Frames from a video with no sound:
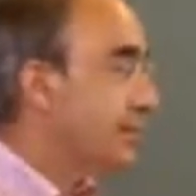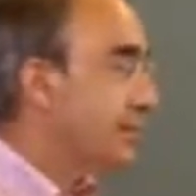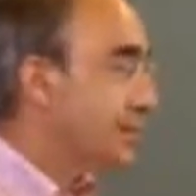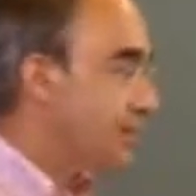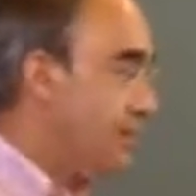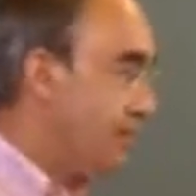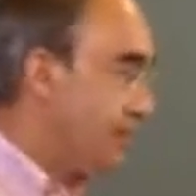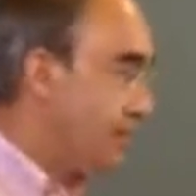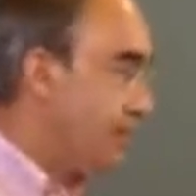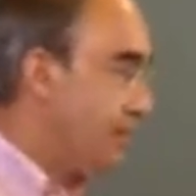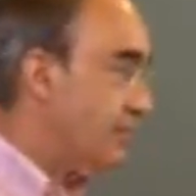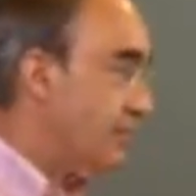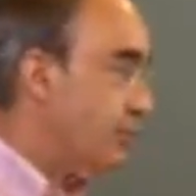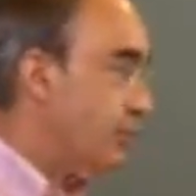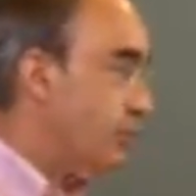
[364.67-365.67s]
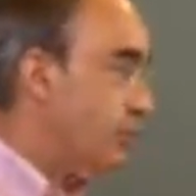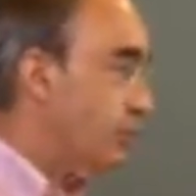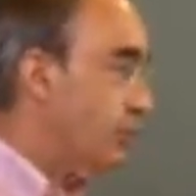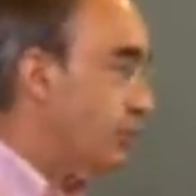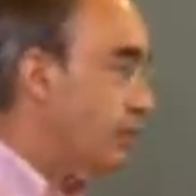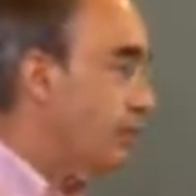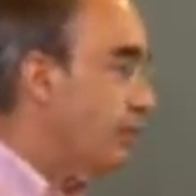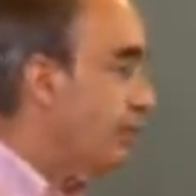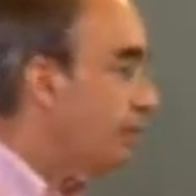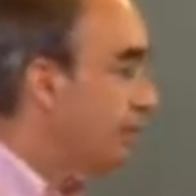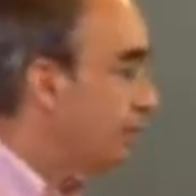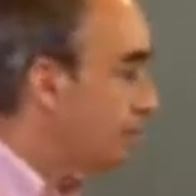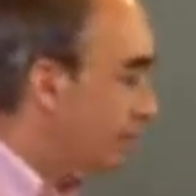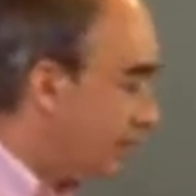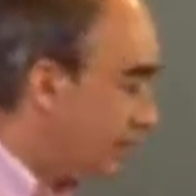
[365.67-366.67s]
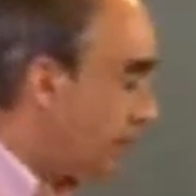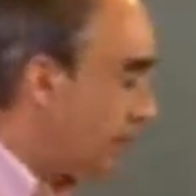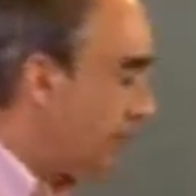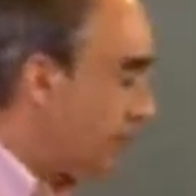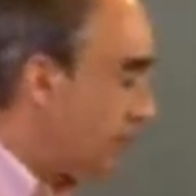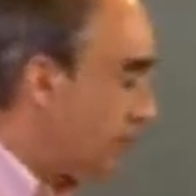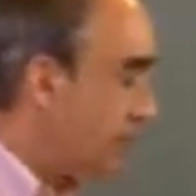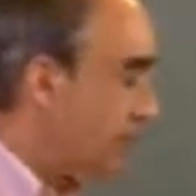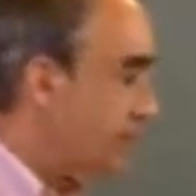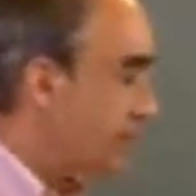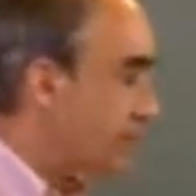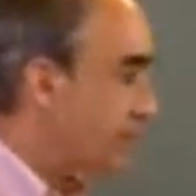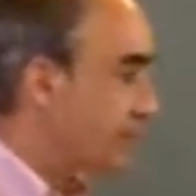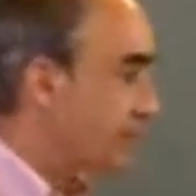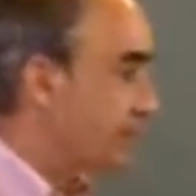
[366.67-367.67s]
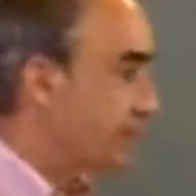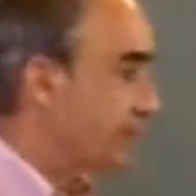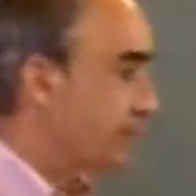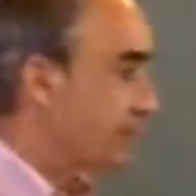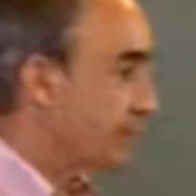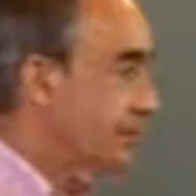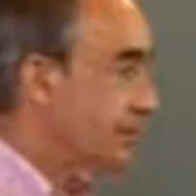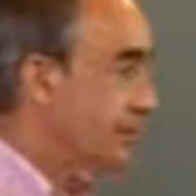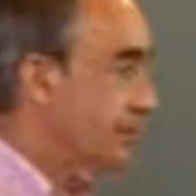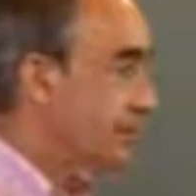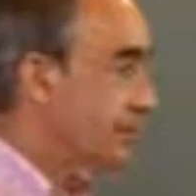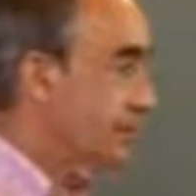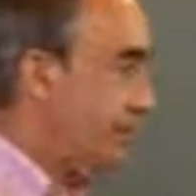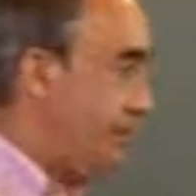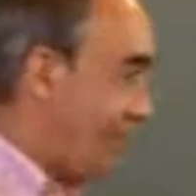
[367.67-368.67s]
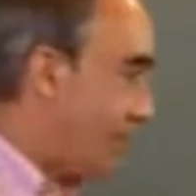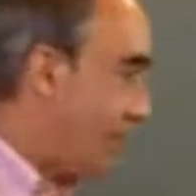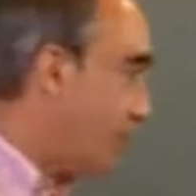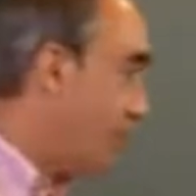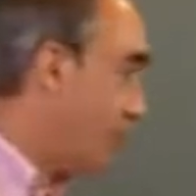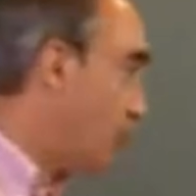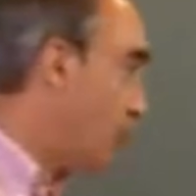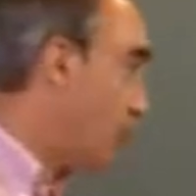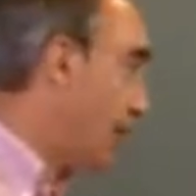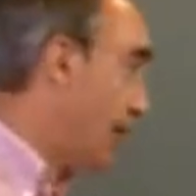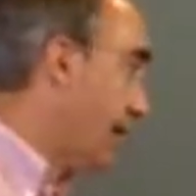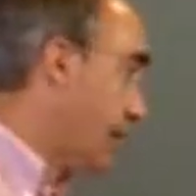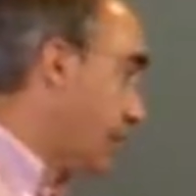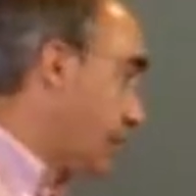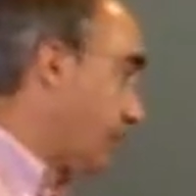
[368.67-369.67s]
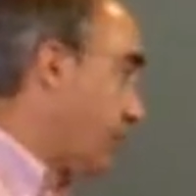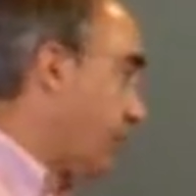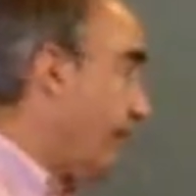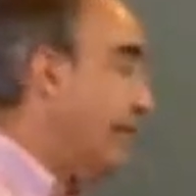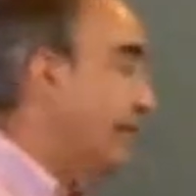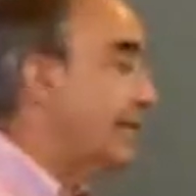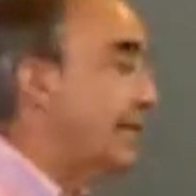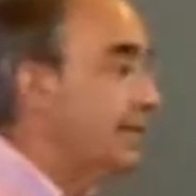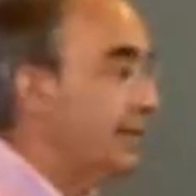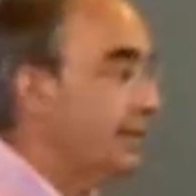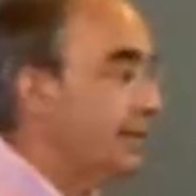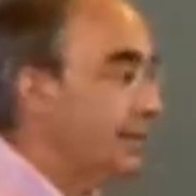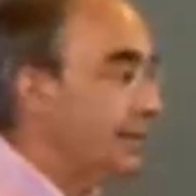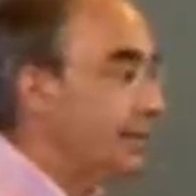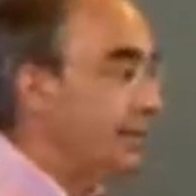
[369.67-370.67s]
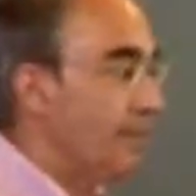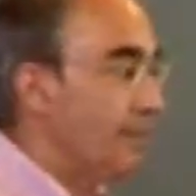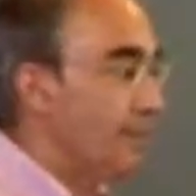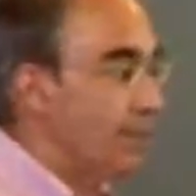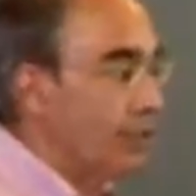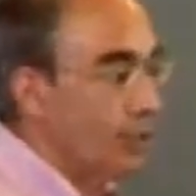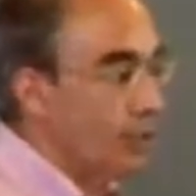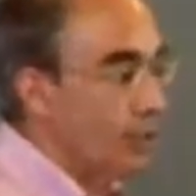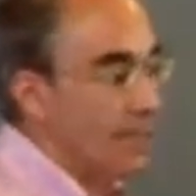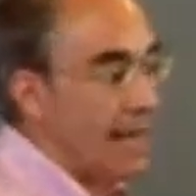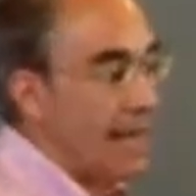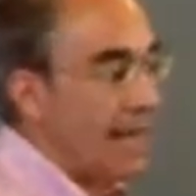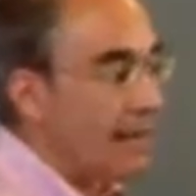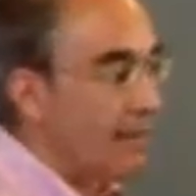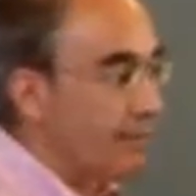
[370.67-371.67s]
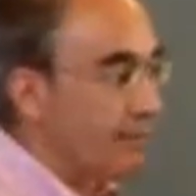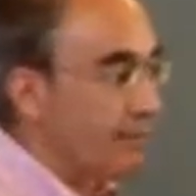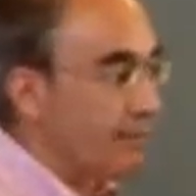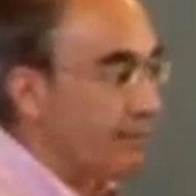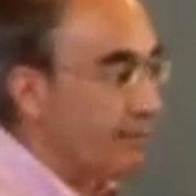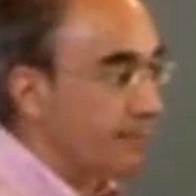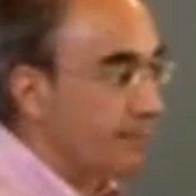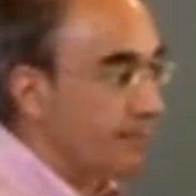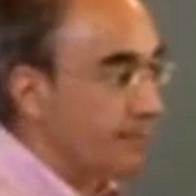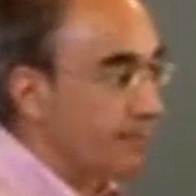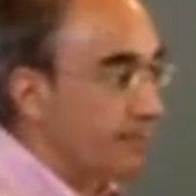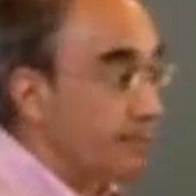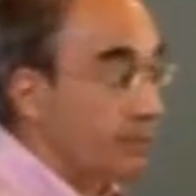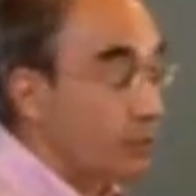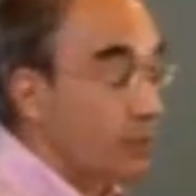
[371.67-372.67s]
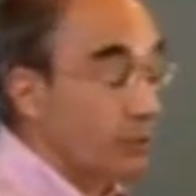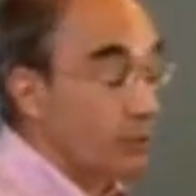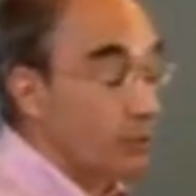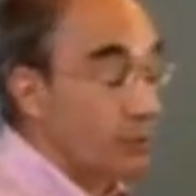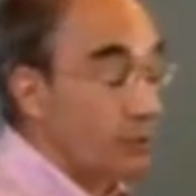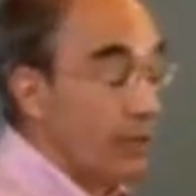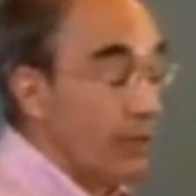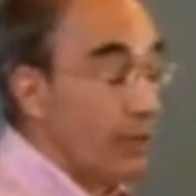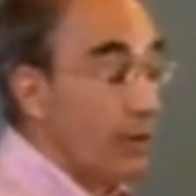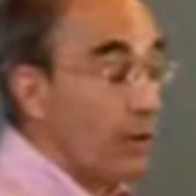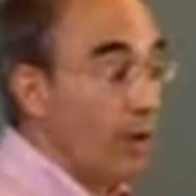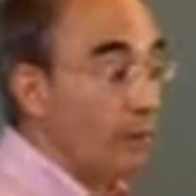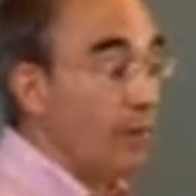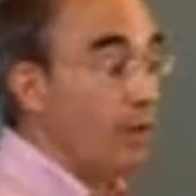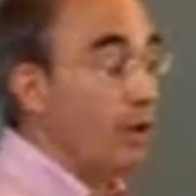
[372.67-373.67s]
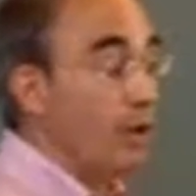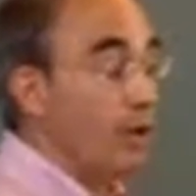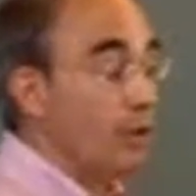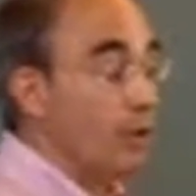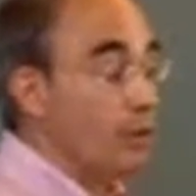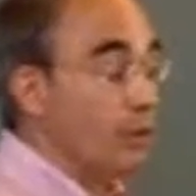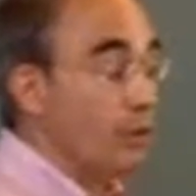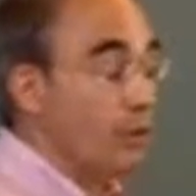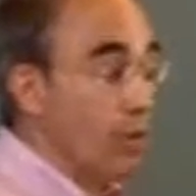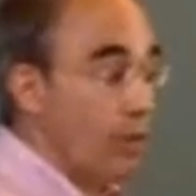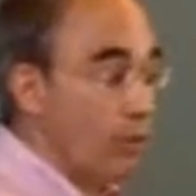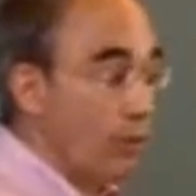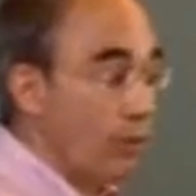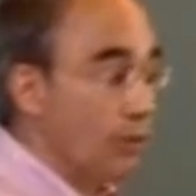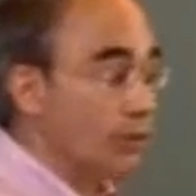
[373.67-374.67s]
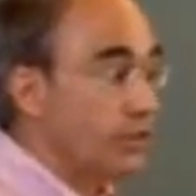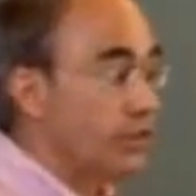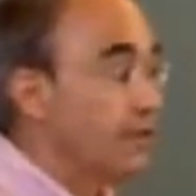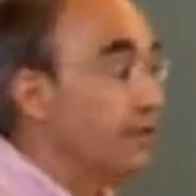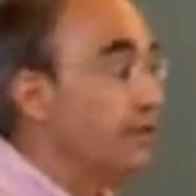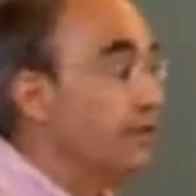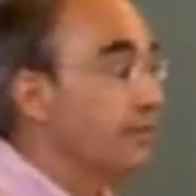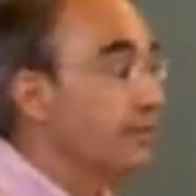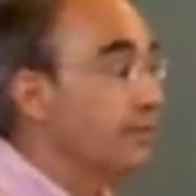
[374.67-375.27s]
is business as usual political experience. That is what has created the Maine we know today. It's also created what we know is going on in Washington.